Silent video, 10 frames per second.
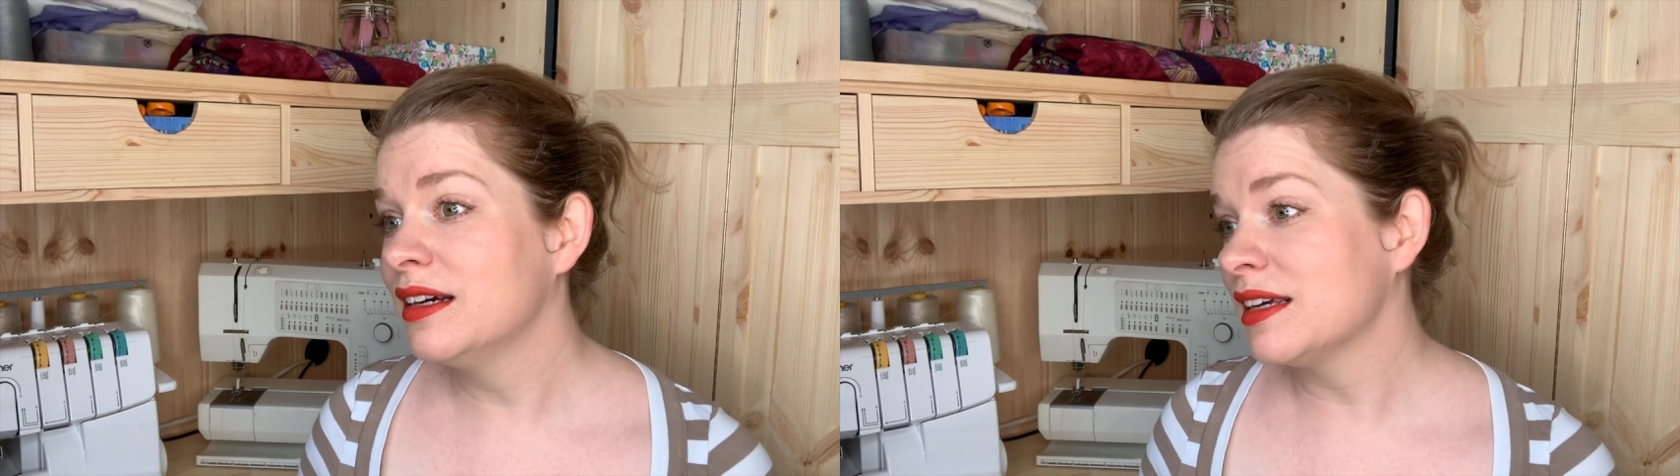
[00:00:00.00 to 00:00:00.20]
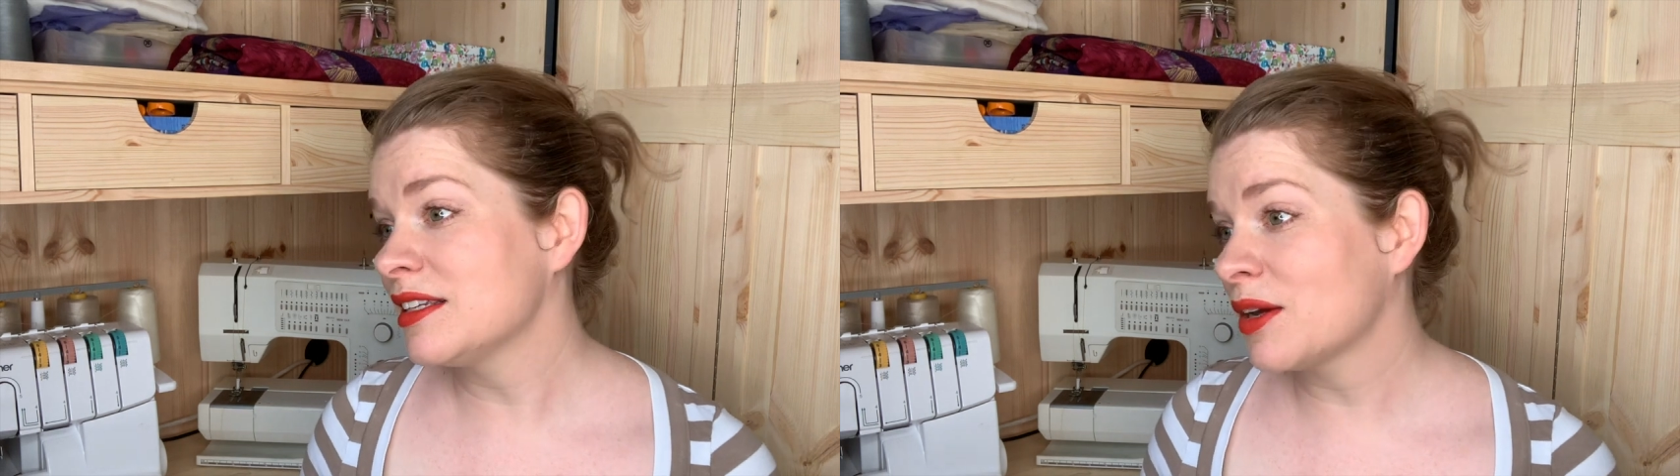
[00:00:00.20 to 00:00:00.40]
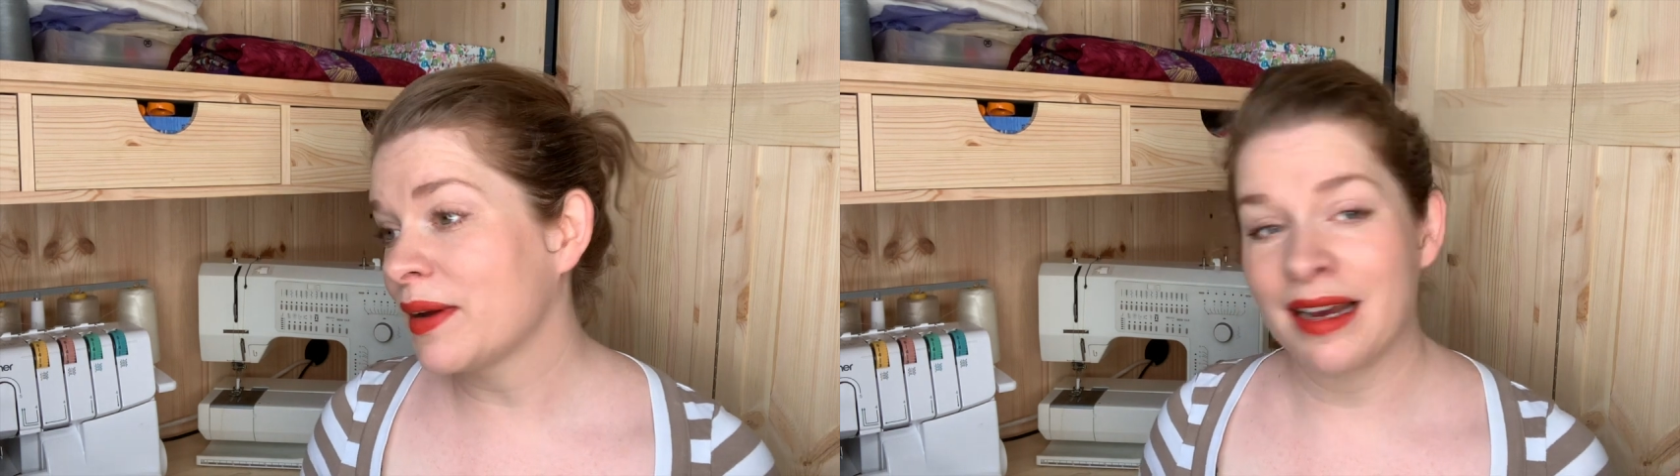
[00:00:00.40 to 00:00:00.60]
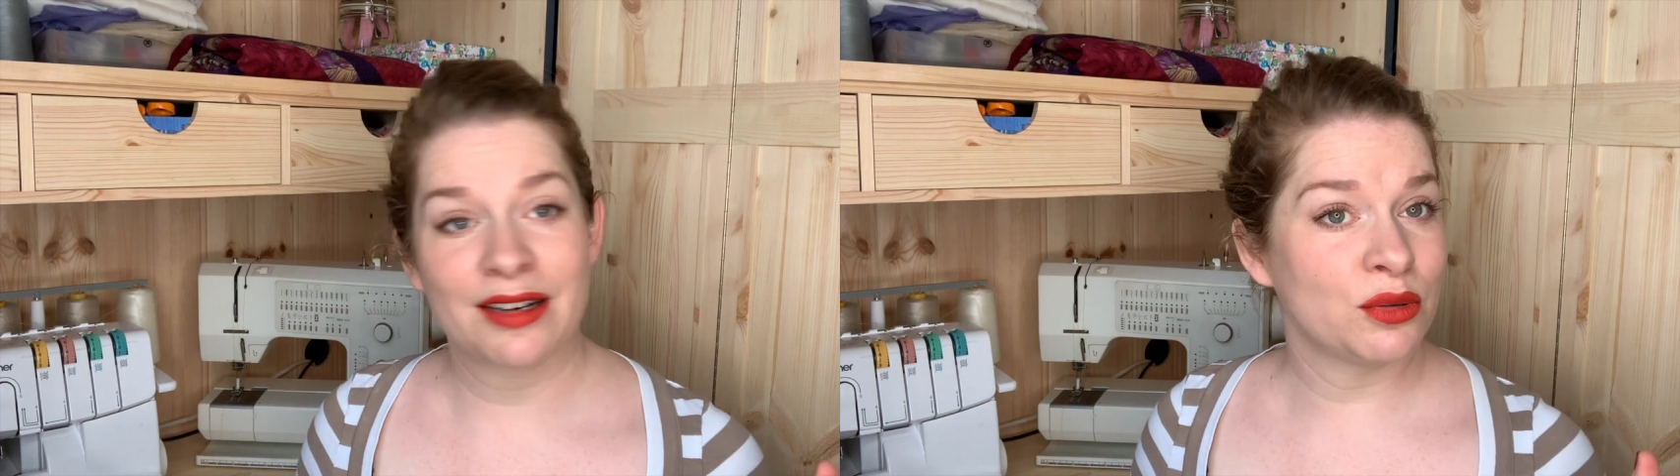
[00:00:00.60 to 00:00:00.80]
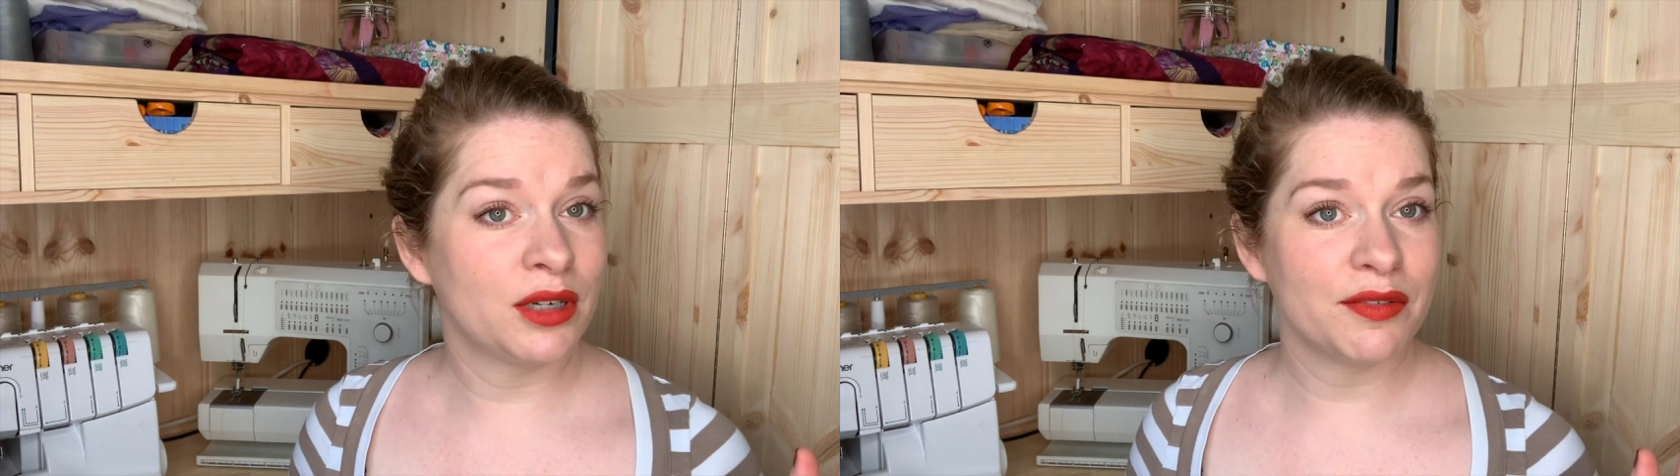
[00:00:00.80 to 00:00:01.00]
there's sewing hacks
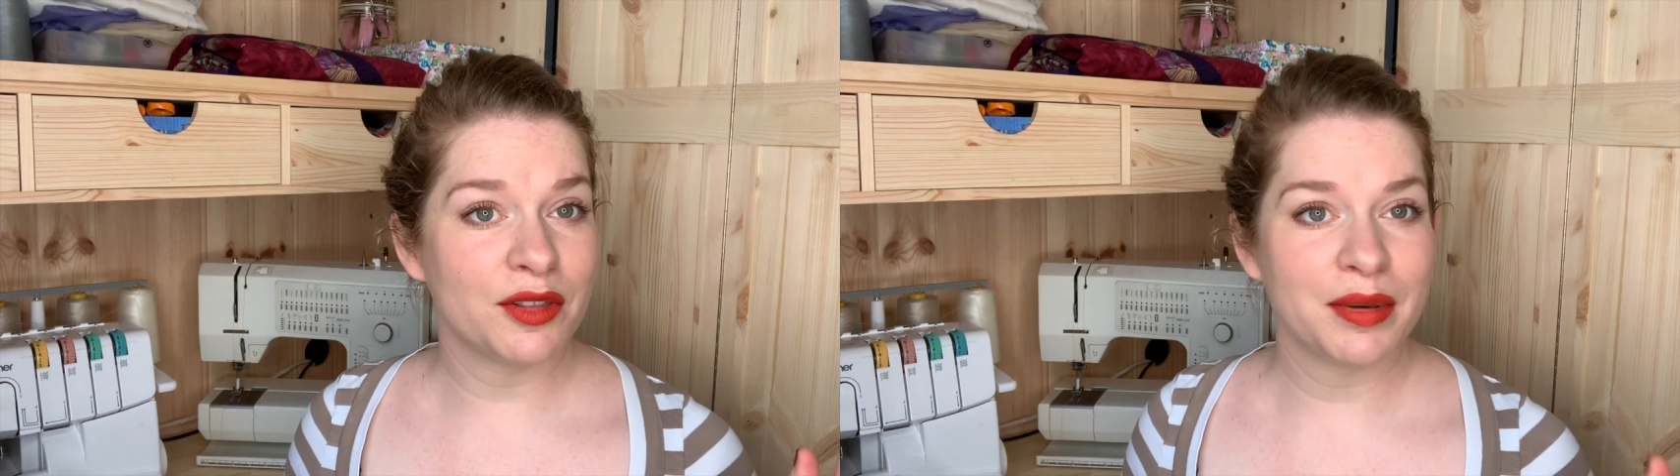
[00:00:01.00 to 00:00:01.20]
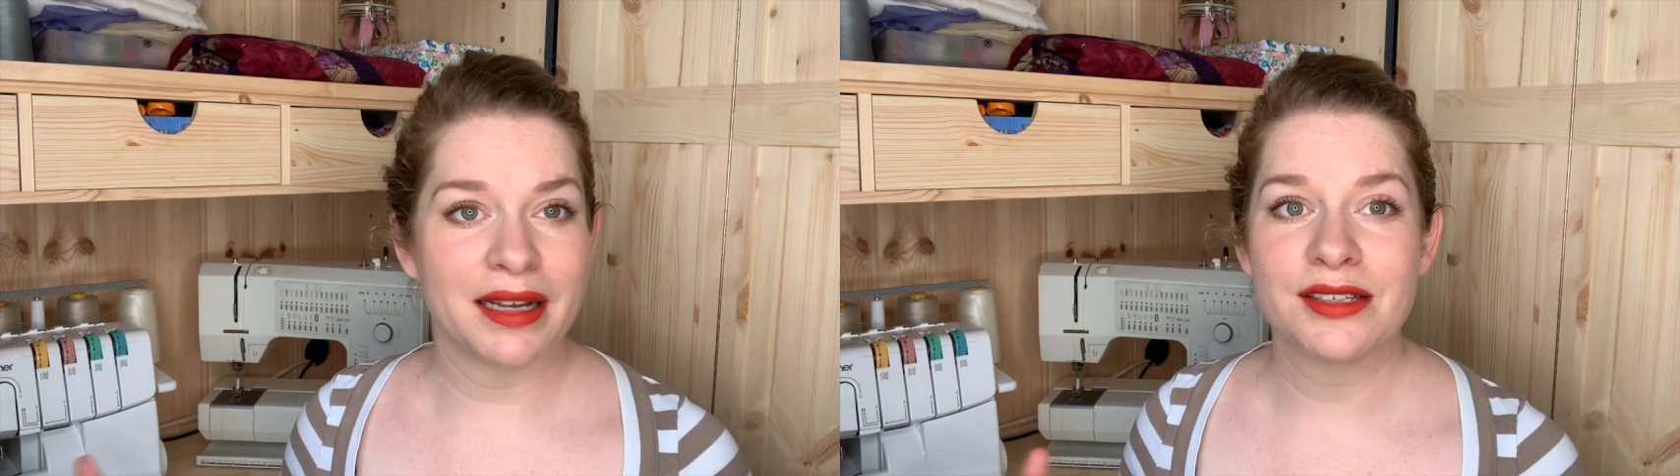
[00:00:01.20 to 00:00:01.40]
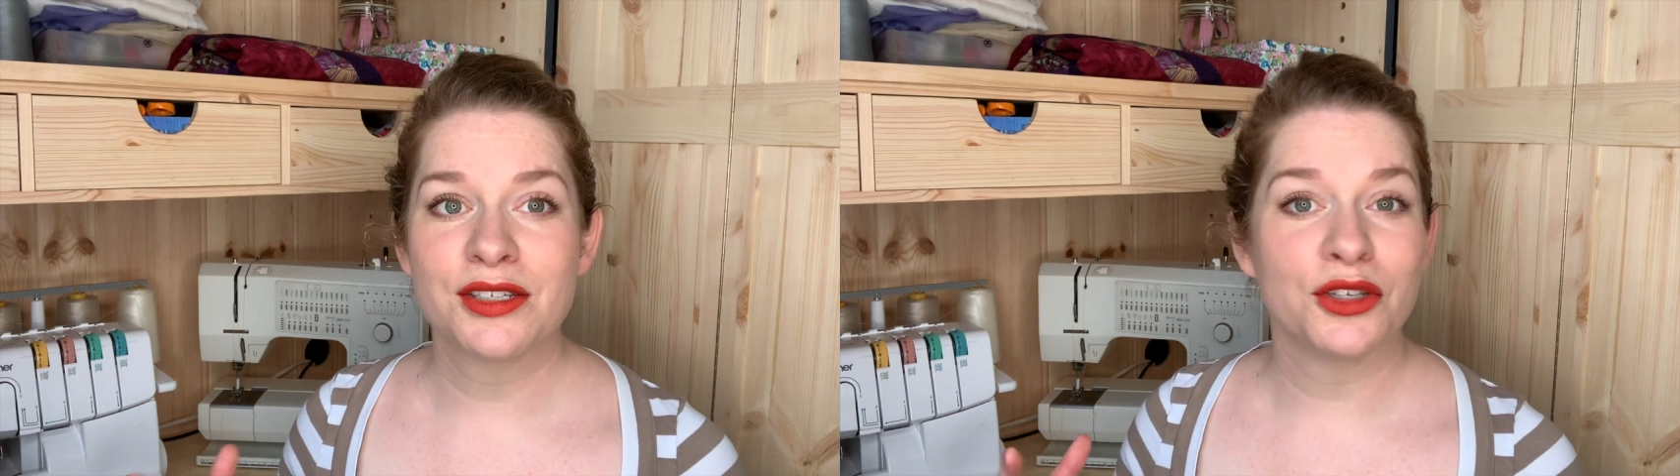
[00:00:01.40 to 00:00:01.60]
all over the place.